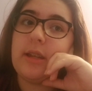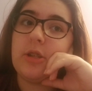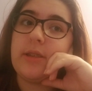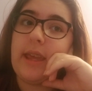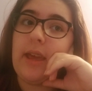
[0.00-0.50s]

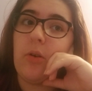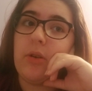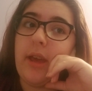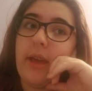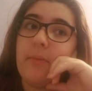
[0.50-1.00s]
I just eat
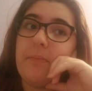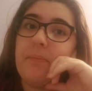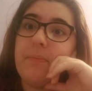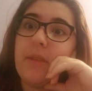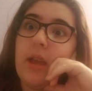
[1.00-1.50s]
all day
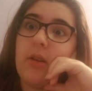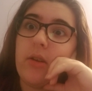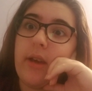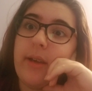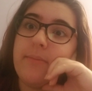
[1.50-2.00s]

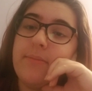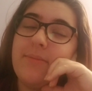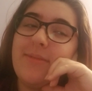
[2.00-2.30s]
and all night.